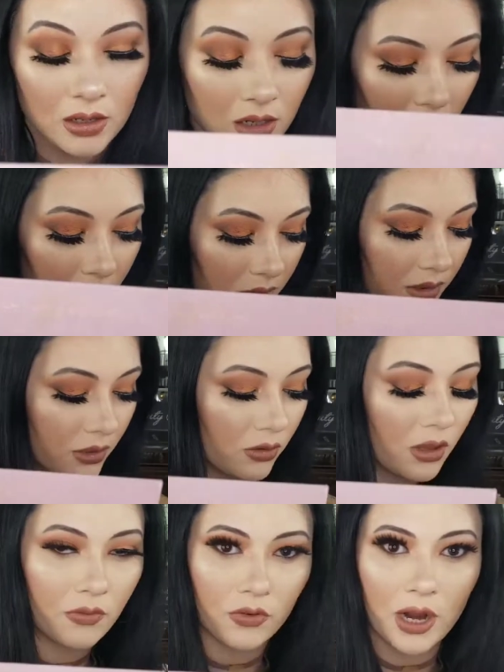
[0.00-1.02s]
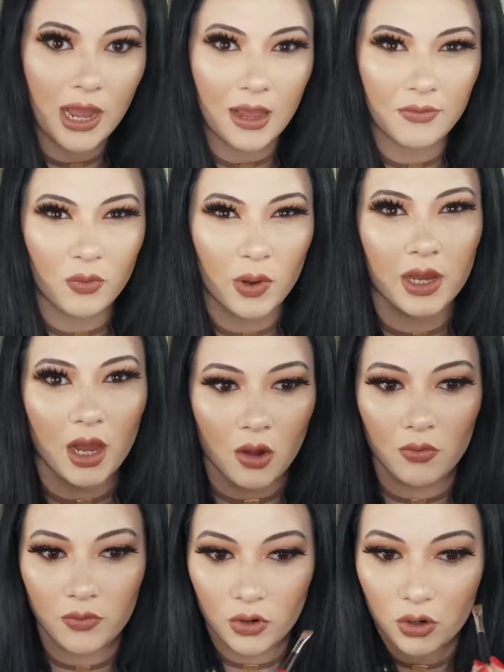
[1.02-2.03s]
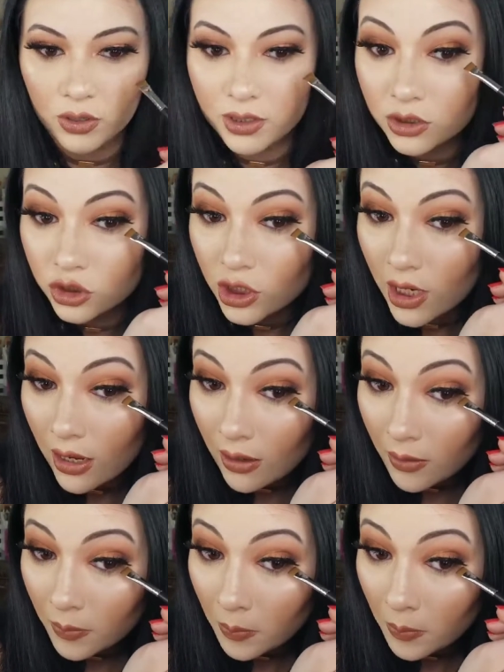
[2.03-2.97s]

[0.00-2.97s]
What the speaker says: a little over halfway over on each eye.